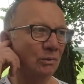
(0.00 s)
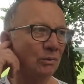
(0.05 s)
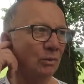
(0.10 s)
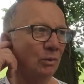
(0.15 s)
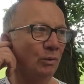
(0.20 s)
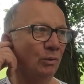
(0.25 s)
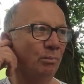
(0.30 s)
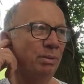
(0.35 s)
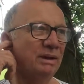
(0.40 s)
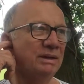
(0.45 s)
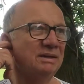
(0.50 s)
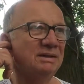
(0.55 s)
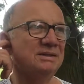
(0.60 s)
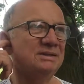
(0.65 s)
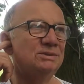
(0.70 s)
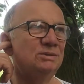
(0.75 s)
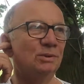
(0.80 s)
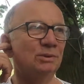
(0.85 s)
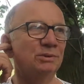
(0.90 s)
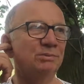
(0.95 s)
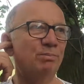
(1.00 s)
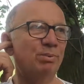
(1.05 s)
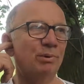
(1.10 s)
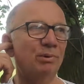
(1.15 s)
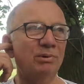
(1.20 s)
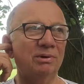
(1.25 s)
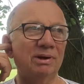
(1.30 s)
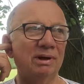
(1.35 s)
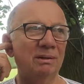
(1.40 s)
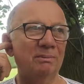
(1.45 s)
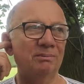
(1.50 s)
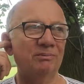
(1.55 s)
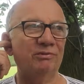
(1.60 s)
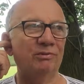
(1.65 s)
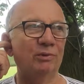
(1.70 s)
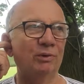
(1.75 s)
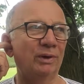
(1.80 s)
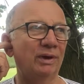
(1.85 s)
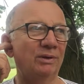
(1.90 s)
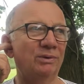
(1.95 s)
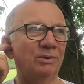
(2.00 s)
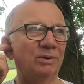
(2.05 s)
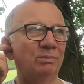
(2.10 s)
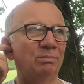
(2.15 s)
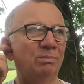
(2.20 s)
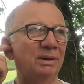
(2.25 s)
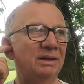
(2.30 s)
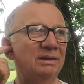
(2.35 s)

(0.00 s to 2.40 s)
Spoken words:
her body is not programmed for it. Her